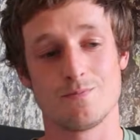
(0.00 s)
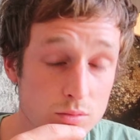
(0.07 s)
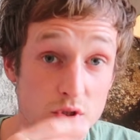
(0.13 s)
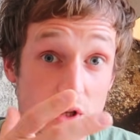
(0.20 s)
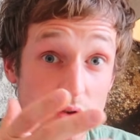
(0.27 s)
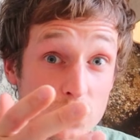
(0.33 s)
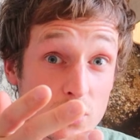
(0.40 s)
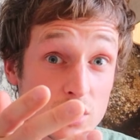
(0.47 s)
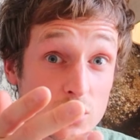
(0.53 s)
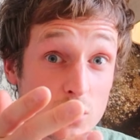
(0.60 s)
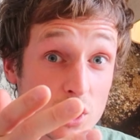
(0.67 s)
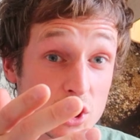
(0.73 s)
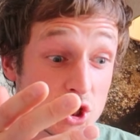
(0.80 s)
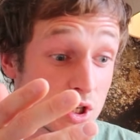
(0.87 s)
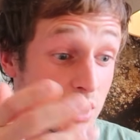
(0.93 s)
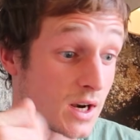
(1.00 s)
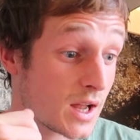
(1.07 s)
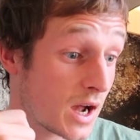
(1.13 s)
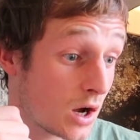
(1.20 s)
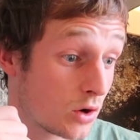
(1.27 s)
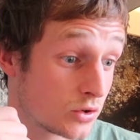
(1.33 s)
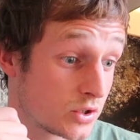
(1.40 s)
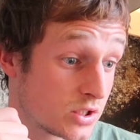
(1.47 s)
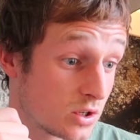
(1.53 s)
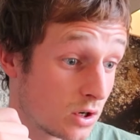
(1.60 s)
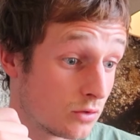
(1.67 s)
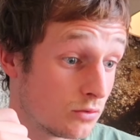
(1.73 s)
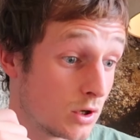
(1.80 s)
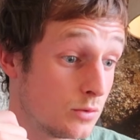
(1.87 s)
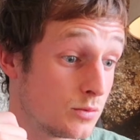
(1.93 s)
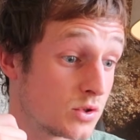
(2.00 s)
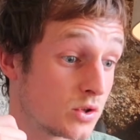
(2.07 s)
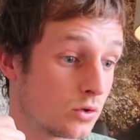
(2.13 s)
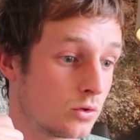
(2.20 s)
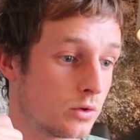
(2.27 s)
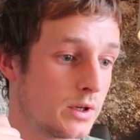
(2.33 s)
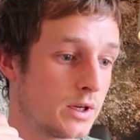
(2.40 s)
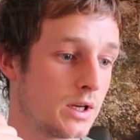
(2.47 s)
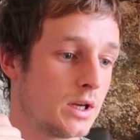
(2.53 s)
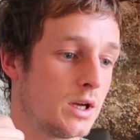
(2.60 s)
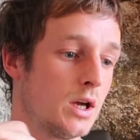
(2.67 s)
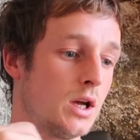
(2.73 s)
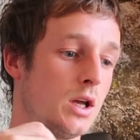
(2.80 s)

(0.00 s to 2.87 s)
So the first question: how to start rope soloing?